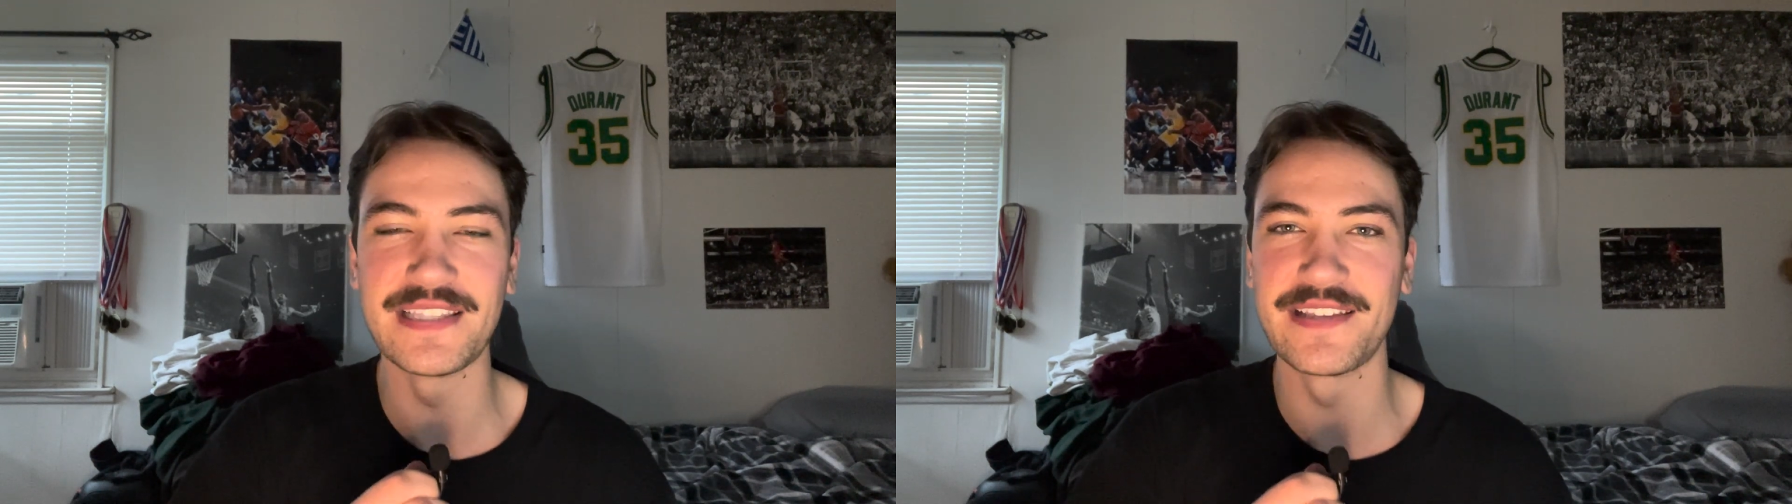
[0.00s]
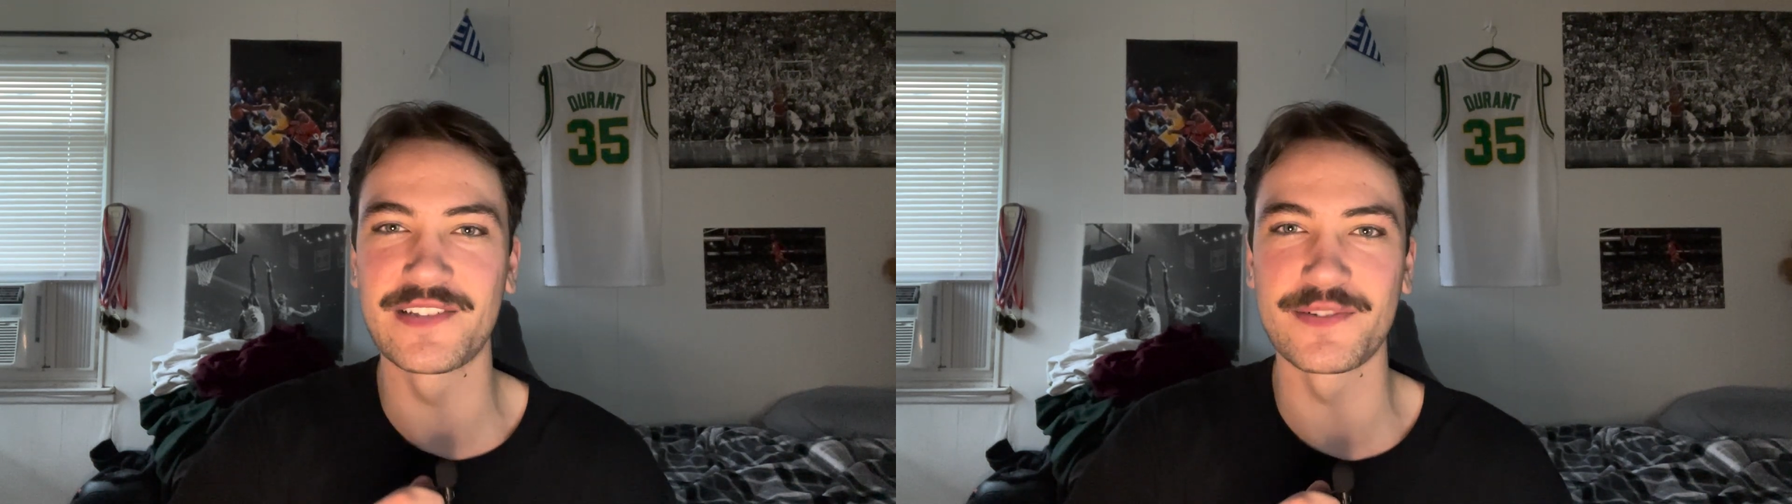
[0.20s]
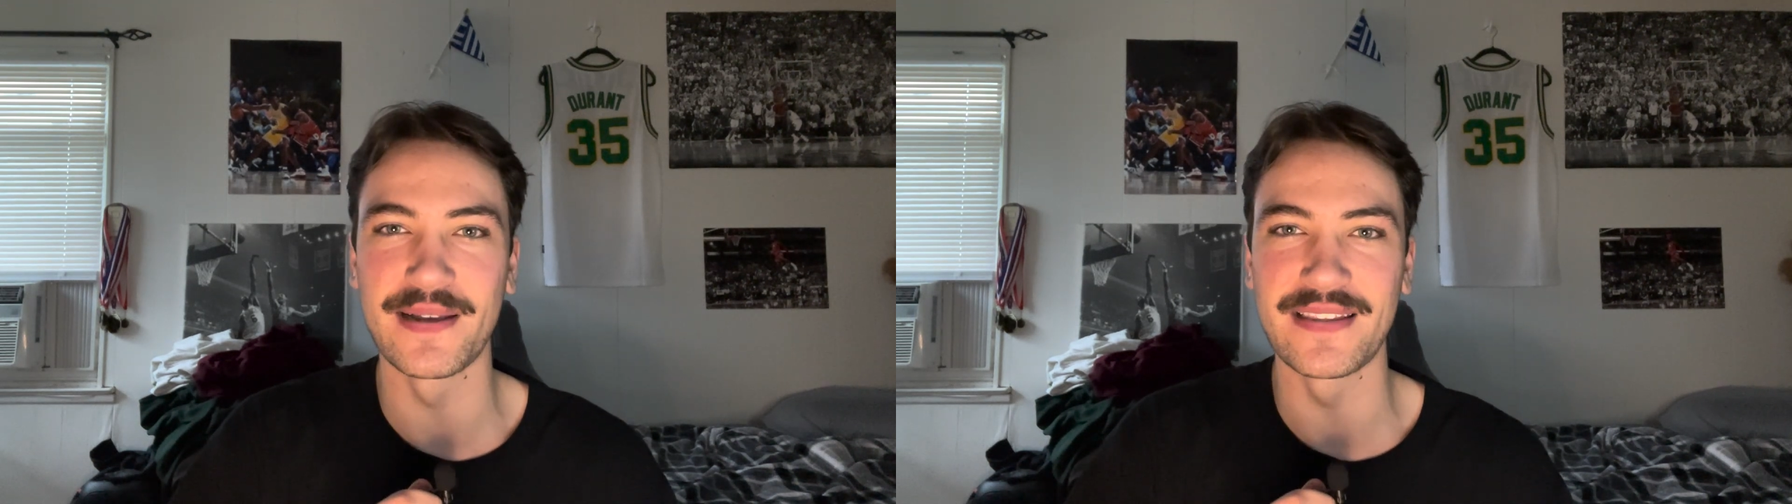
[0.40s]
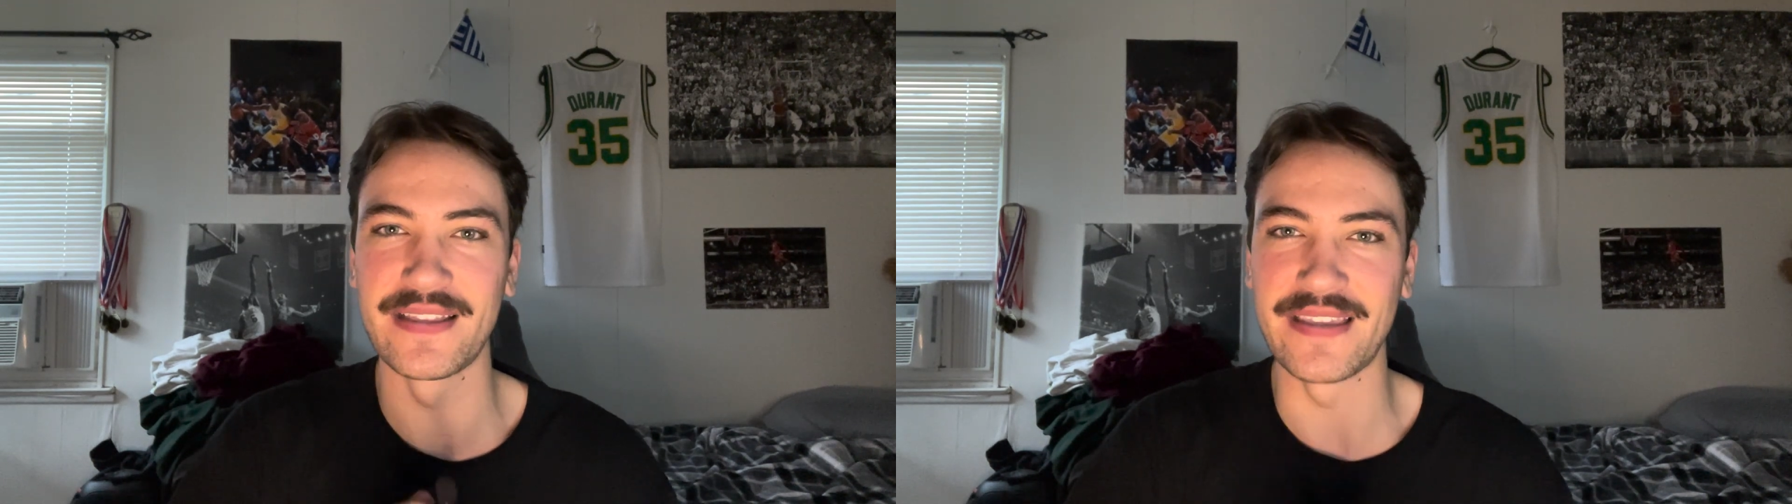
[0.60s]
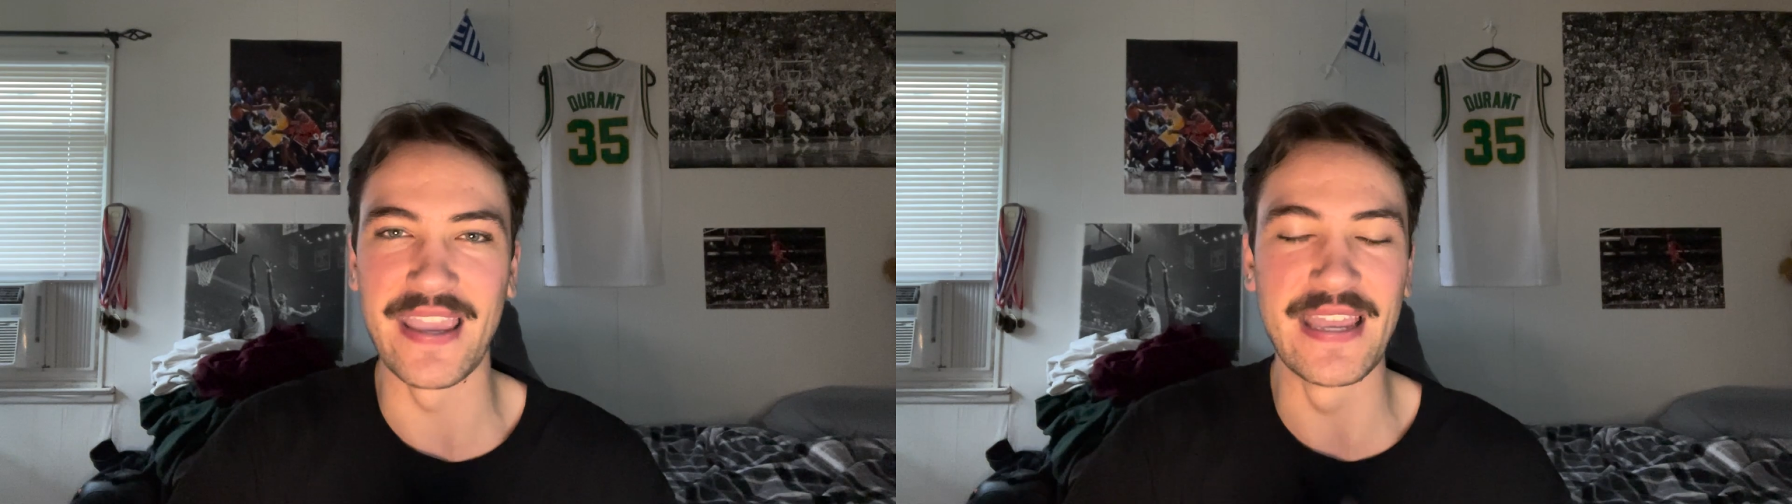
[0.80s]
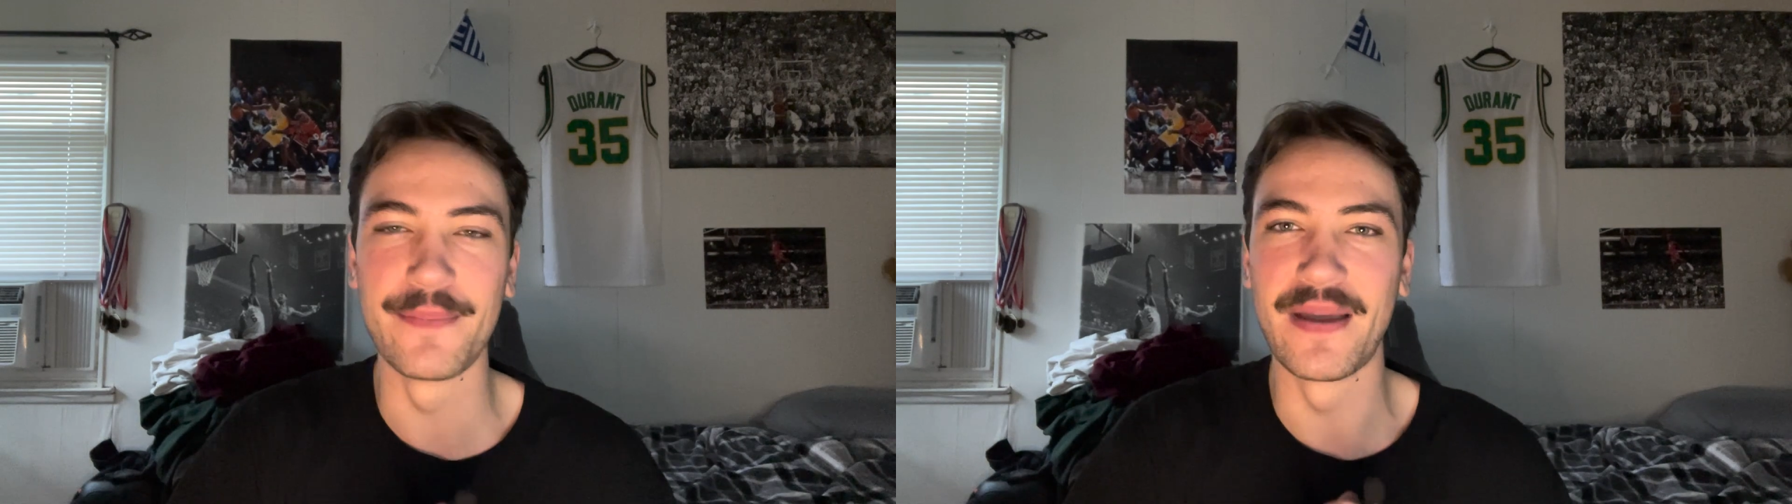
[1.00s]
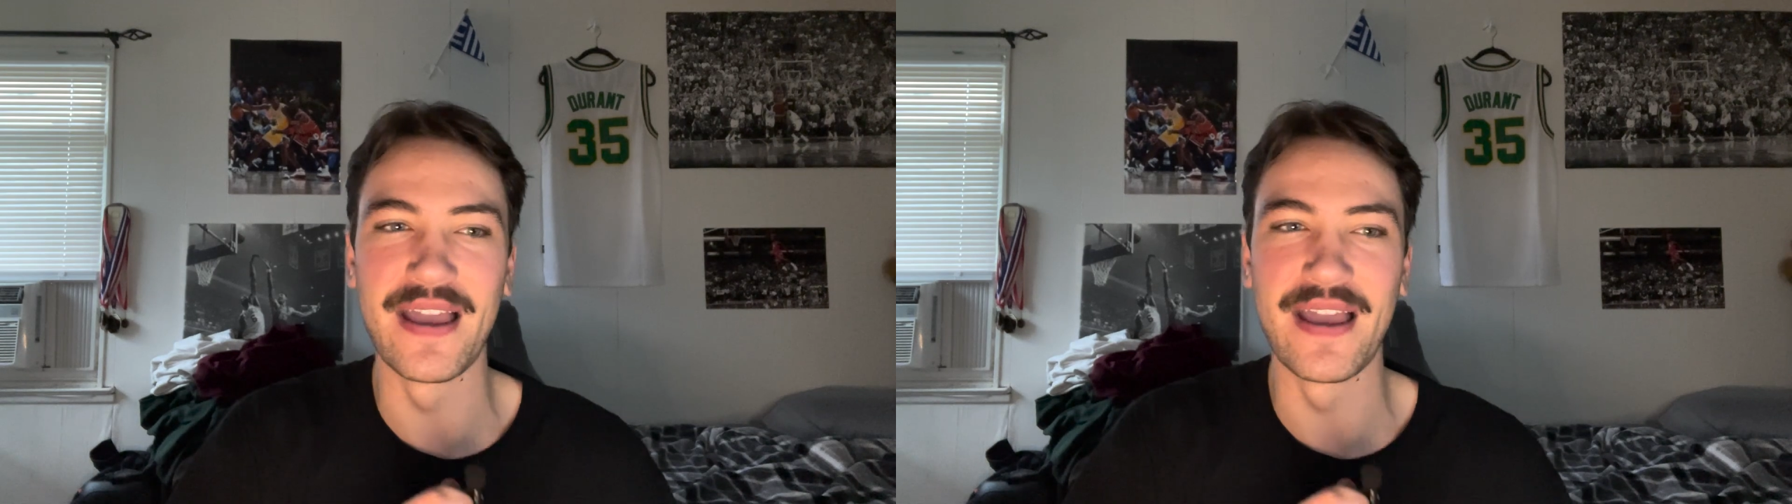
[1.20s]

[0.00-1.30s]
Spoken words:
they disrespected the game,